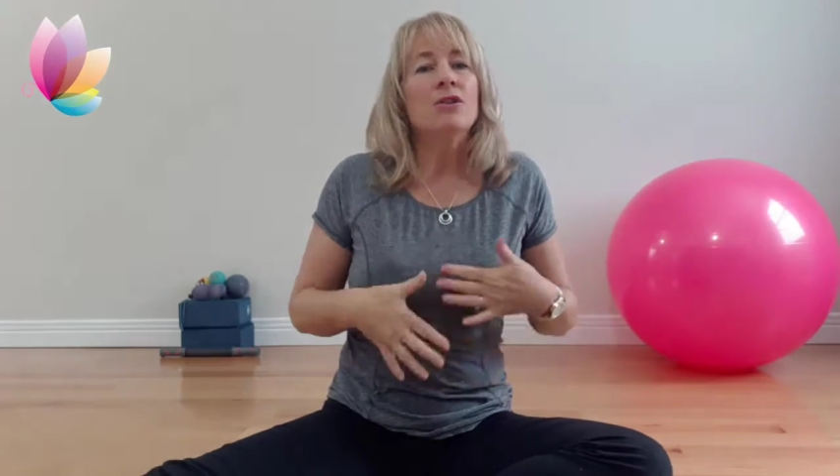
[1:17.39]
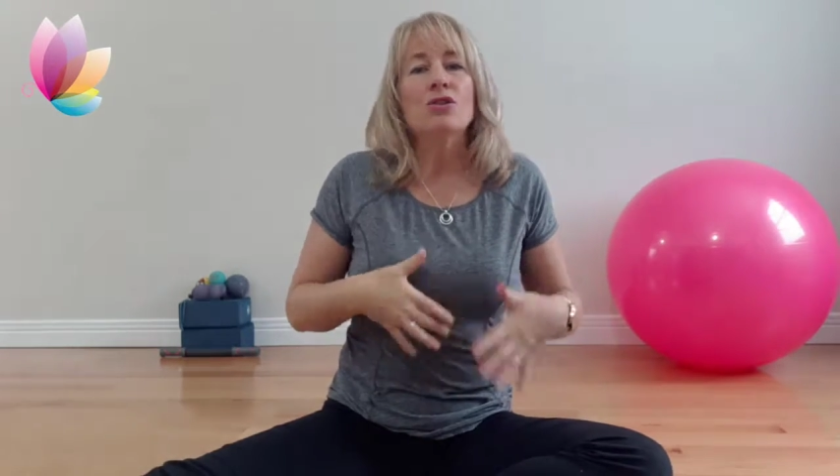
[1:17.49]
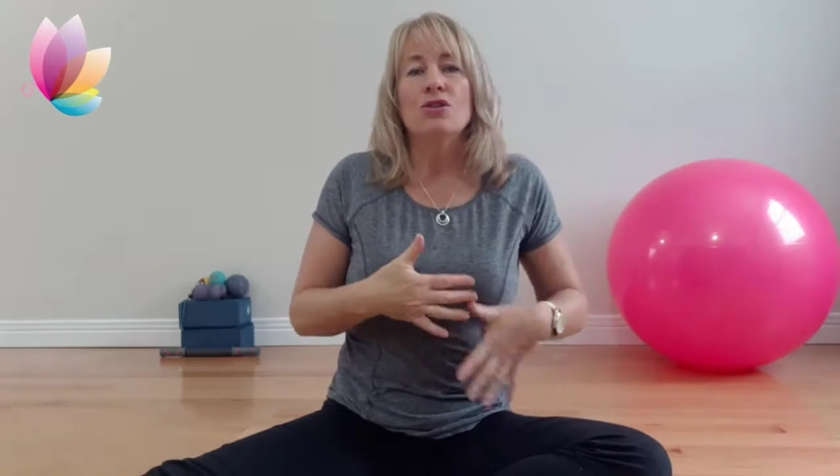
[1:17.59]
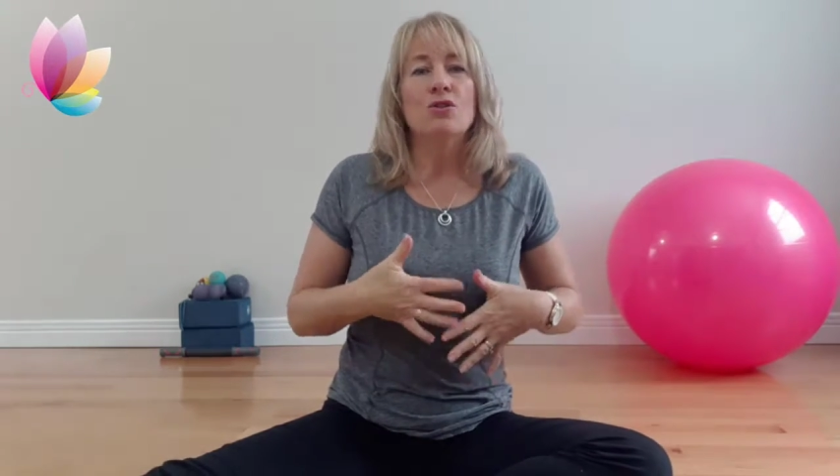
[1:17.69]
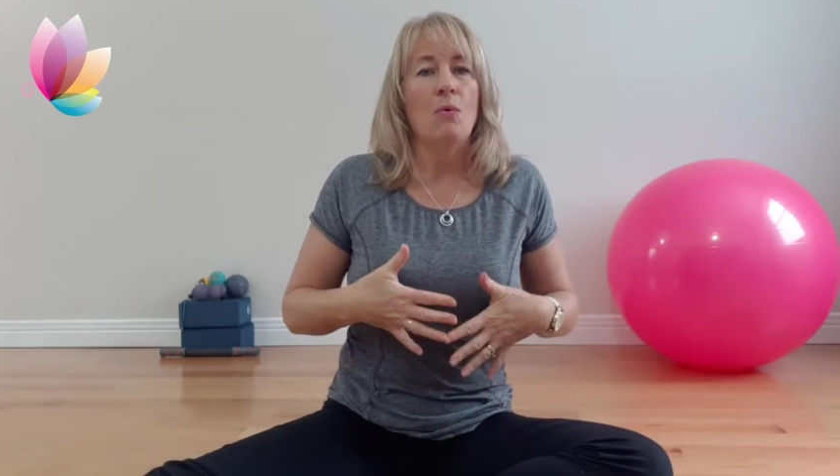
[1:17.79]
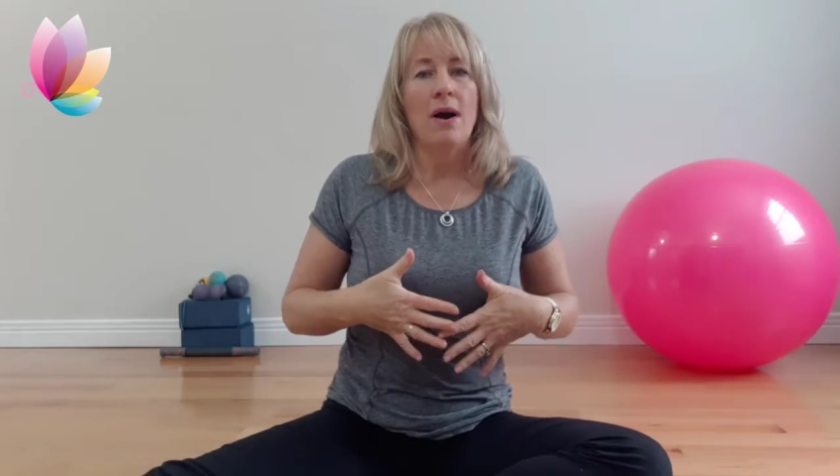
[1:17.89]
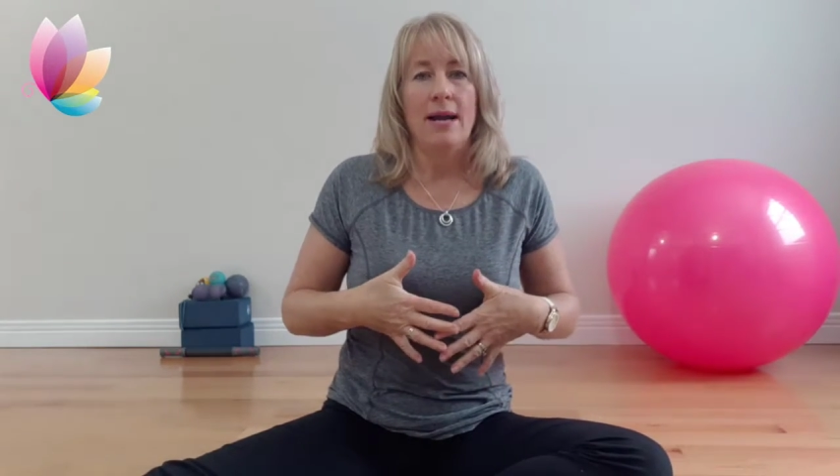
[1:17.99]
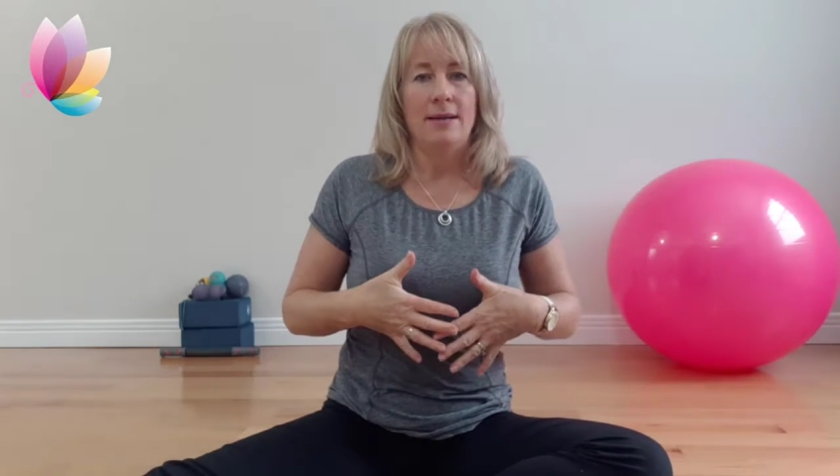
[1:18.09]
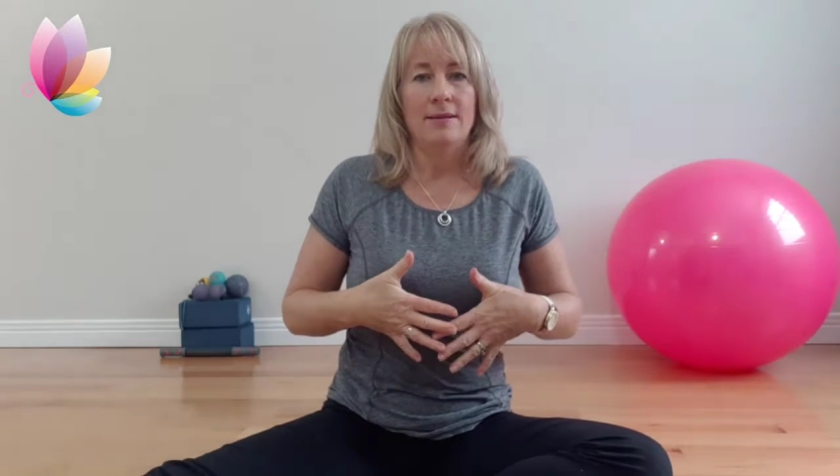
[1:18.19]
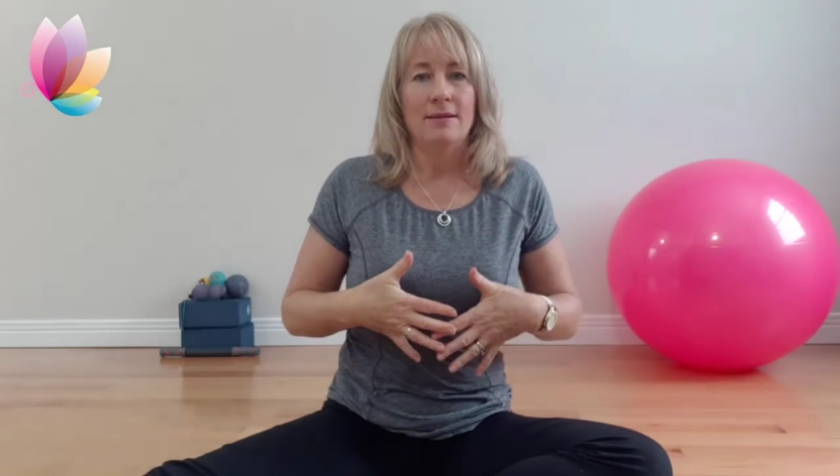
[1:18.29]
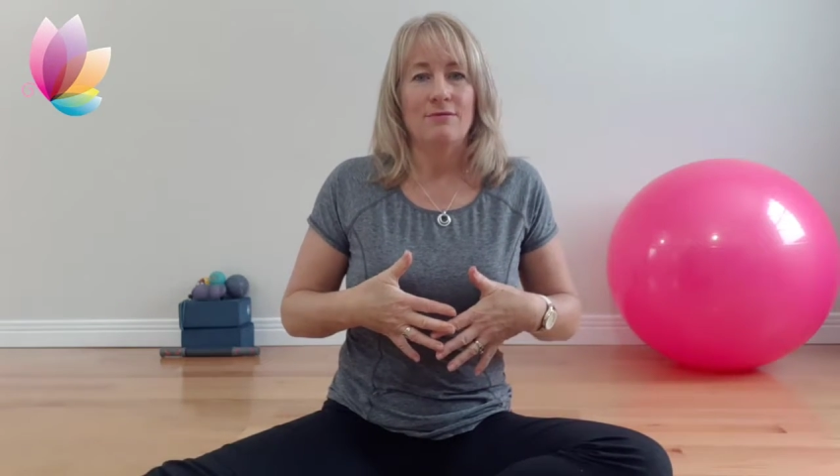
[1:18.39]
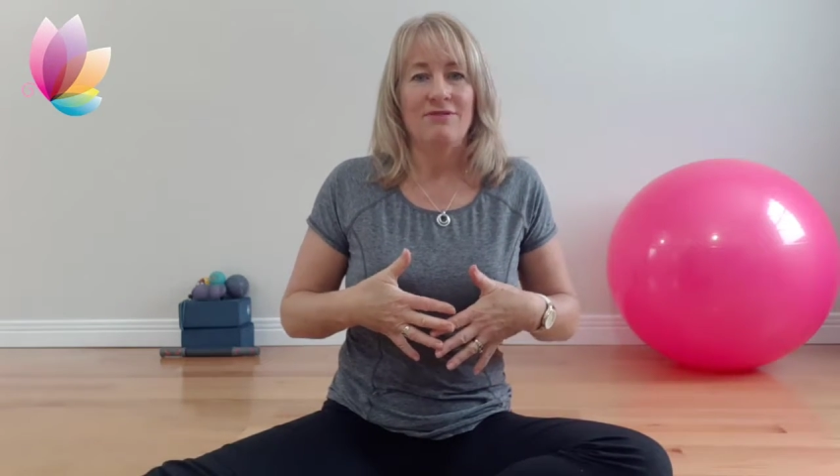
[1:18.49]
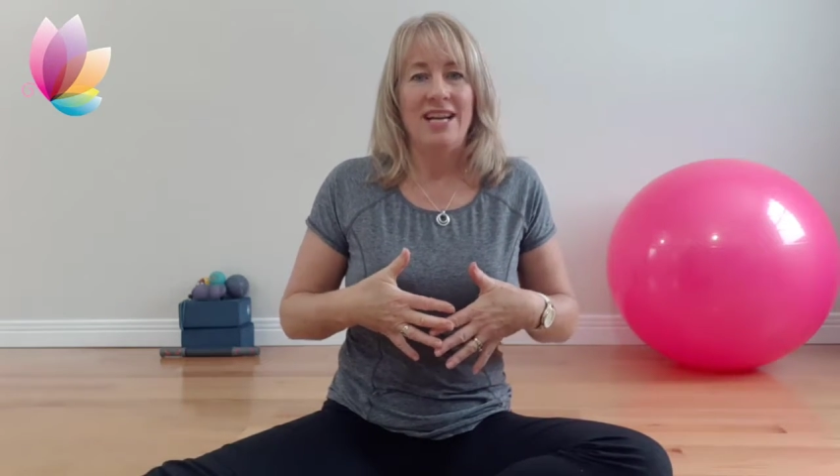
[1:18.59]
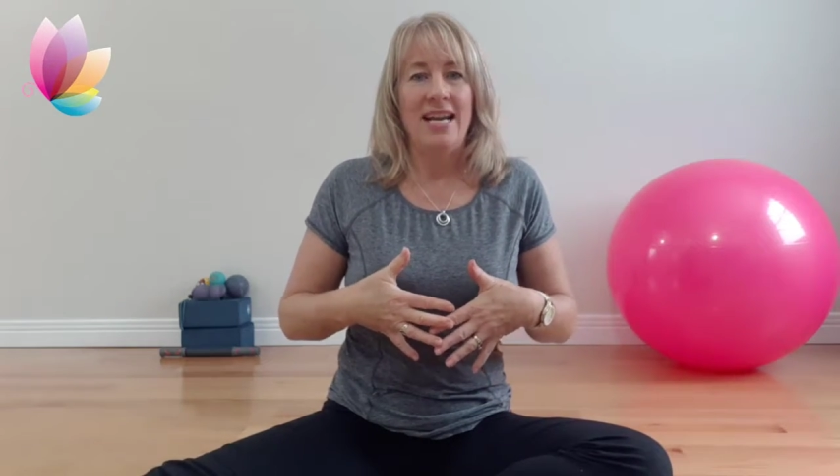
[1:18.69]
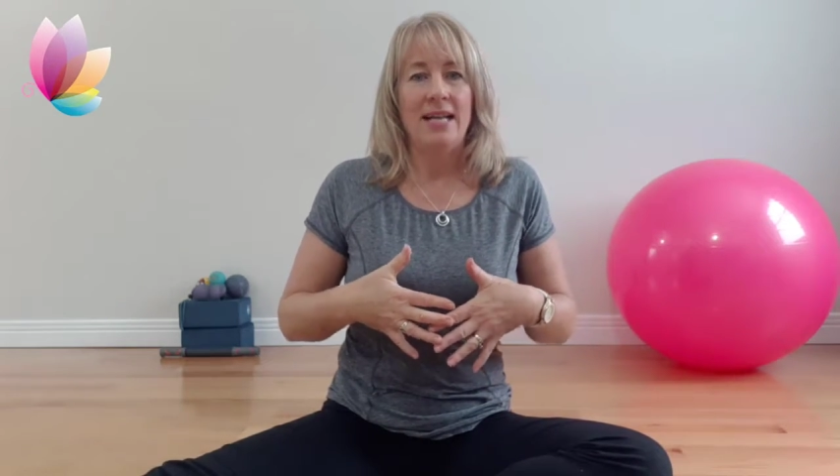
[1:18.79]
intertwined,
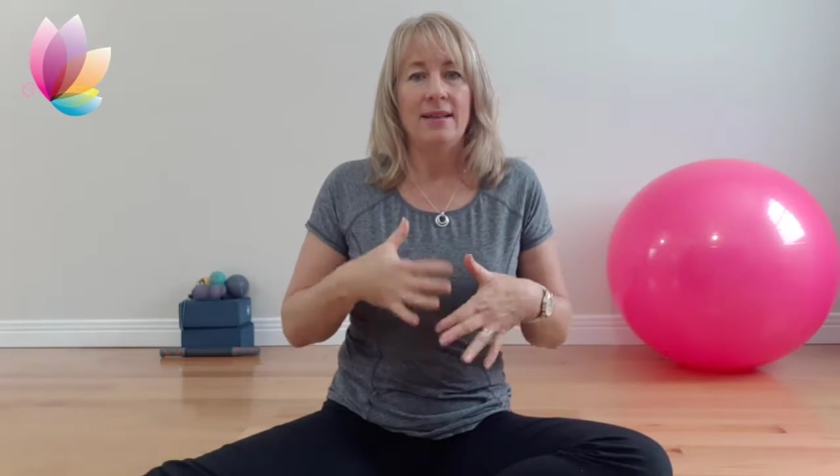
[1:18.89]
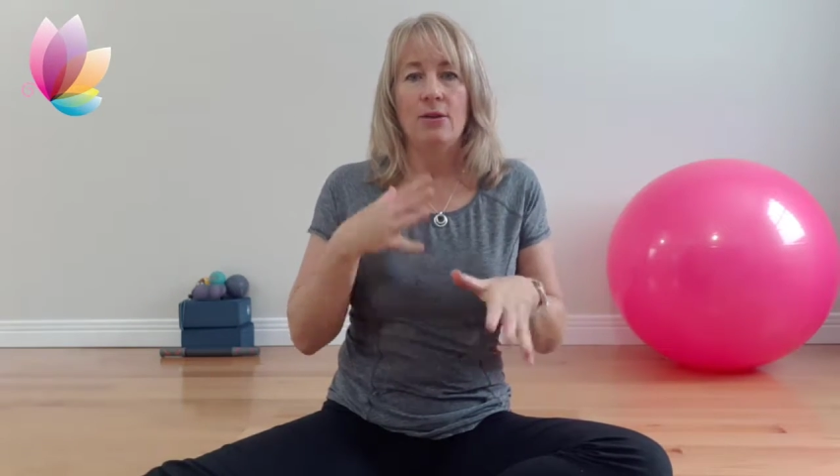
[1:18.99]
right?